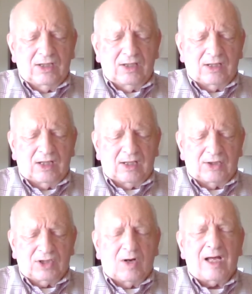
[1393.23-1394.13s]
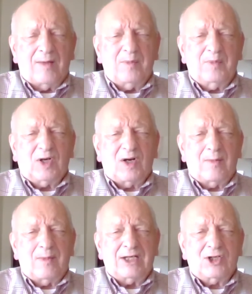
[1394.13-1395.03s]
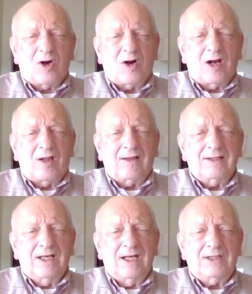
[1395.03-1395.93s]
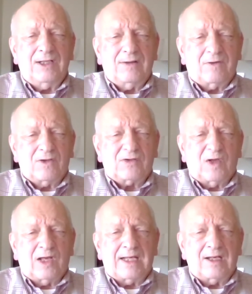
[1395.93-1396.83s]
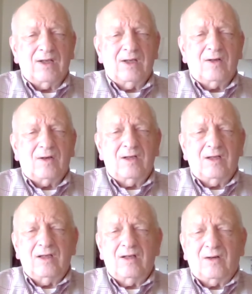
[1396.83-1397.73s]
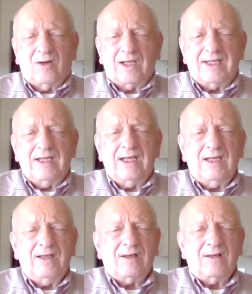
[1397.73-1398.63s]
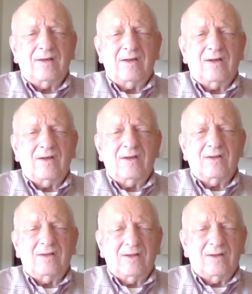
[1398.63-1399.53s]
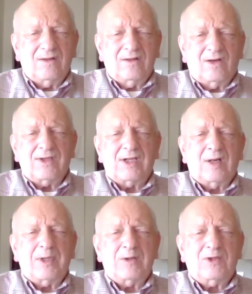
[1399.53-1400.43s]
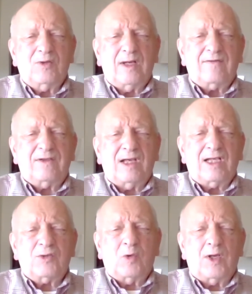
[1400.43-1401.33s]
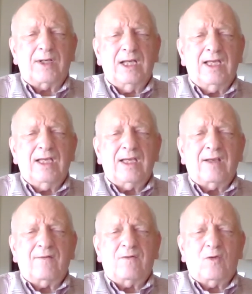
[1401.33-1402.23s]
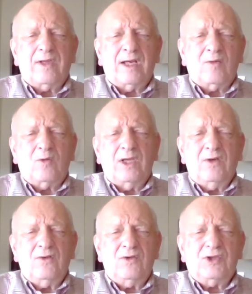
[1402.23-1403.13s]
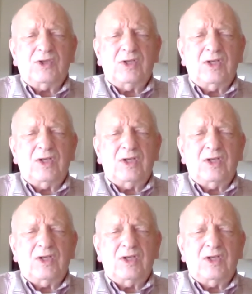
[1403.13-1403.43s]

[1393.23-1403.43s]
Tom and Carl did the first flight on the W2F-1, and for that we used